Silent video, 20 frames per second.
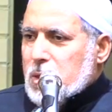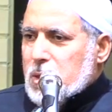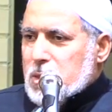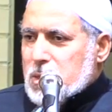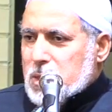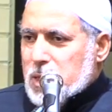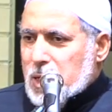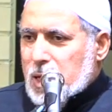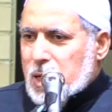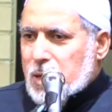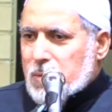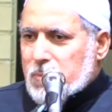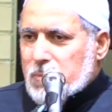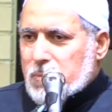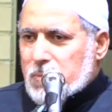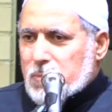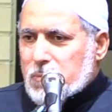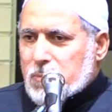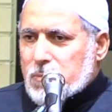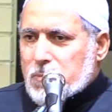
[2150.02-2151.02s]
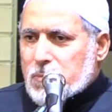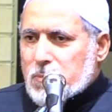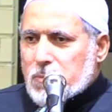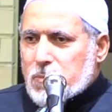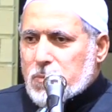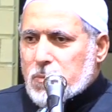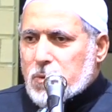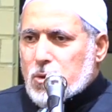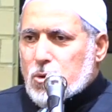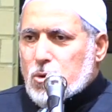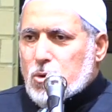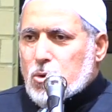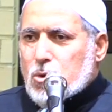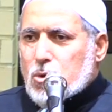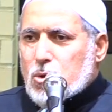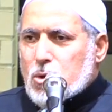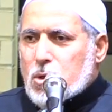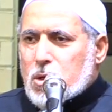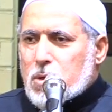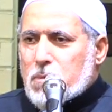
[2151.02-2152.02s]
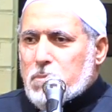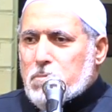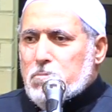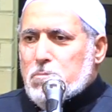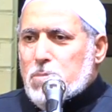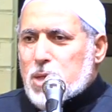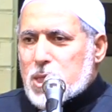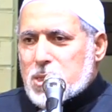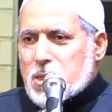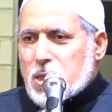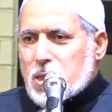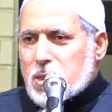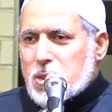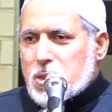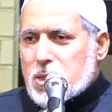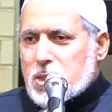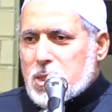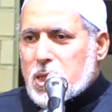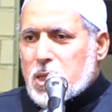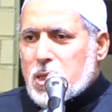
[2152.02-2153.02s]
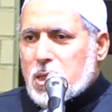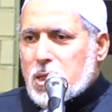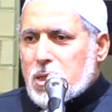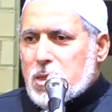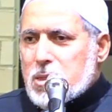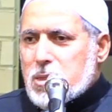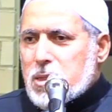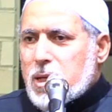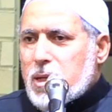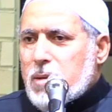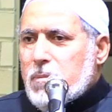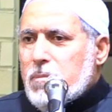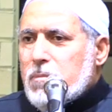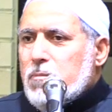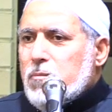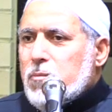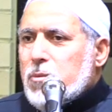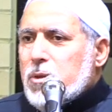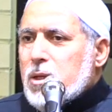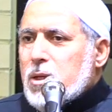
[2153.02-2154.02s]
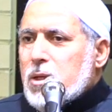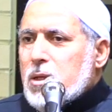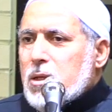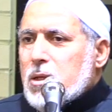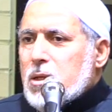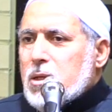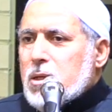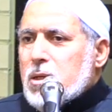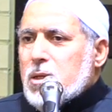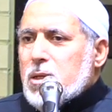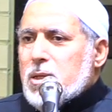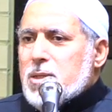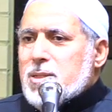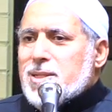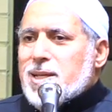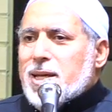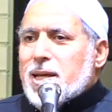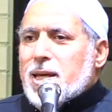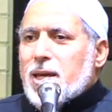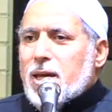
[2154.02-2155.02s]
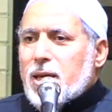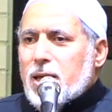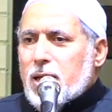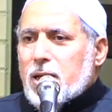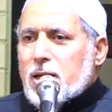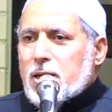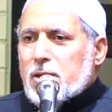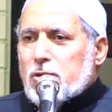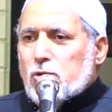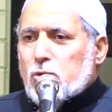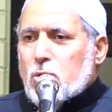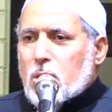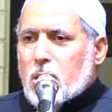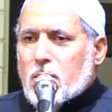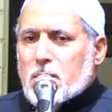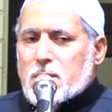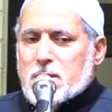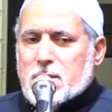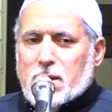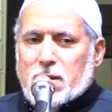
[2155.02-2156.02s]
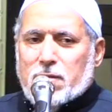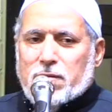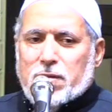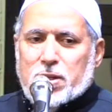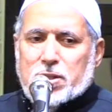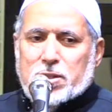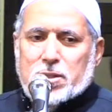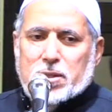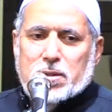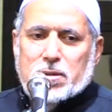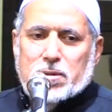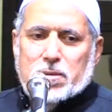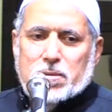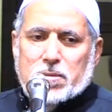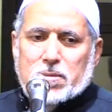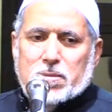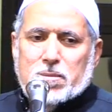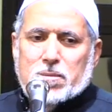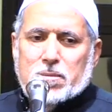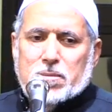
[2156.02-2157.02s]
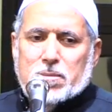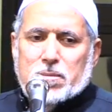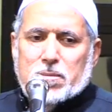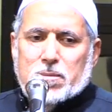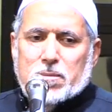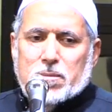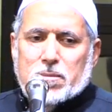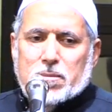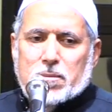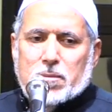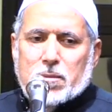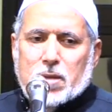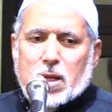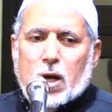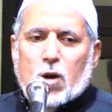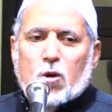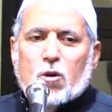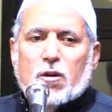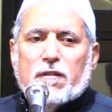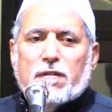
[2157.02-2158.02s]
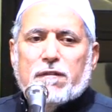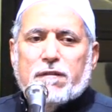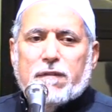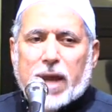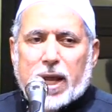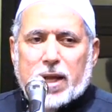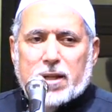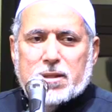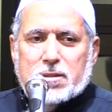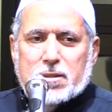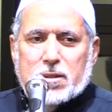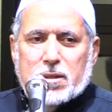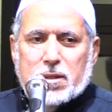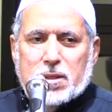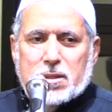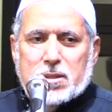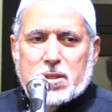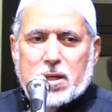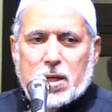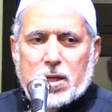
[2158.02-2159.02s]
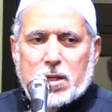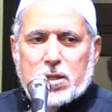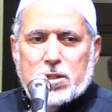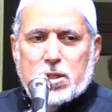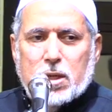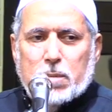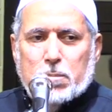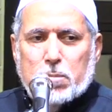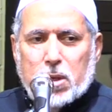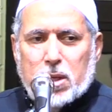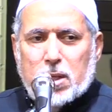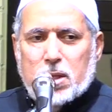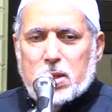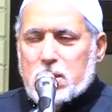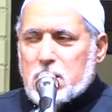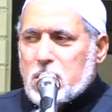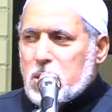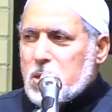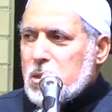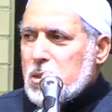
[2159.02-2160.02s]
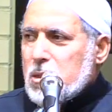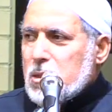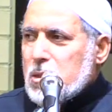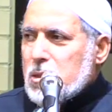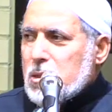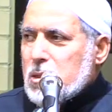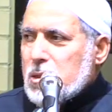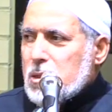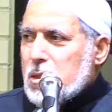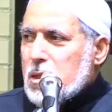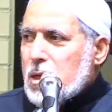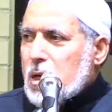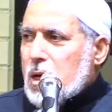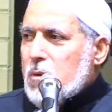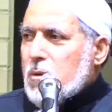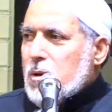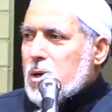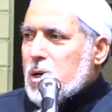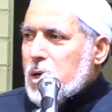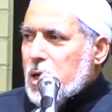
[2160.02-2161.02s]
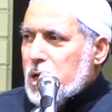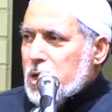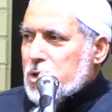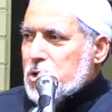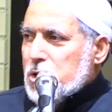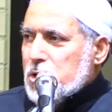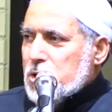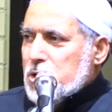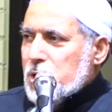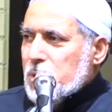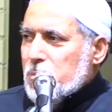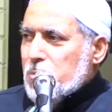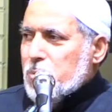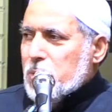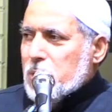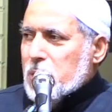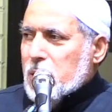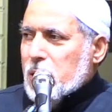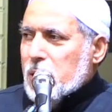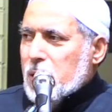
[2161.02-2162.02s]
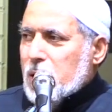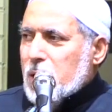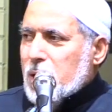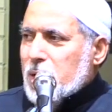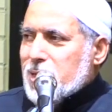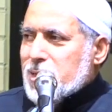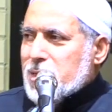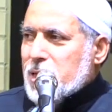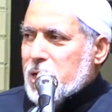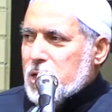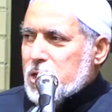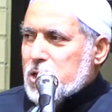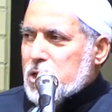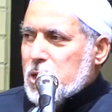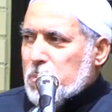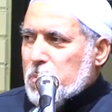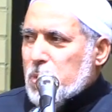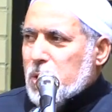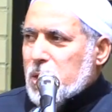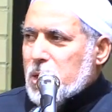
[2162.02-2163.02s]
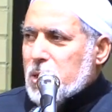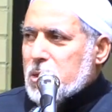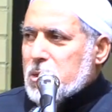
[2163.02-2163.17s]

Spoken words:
Islam or misunderstanding Islam is key to our salvation. Our fate is hinged upon it. Our relationship with Allah is hinged upon